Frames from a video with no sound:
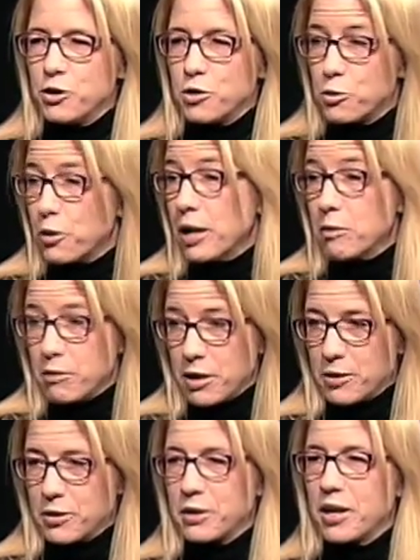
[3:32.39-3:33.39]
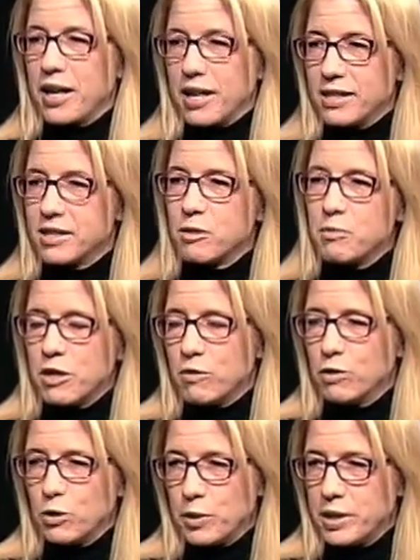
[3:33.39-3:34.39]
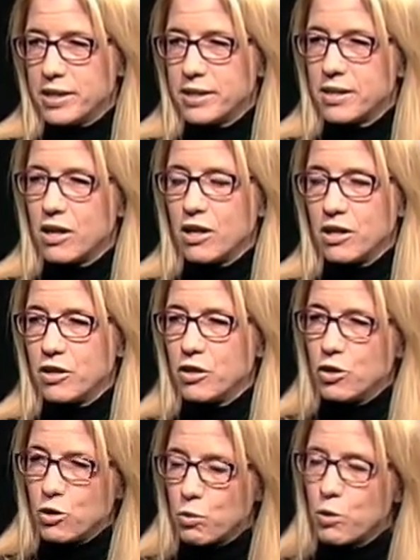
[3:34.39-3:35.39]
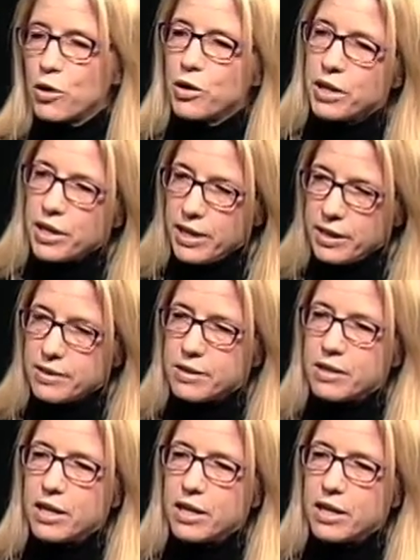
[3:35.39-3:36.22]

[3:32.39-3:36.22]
your grandmother had some influence on your work yes,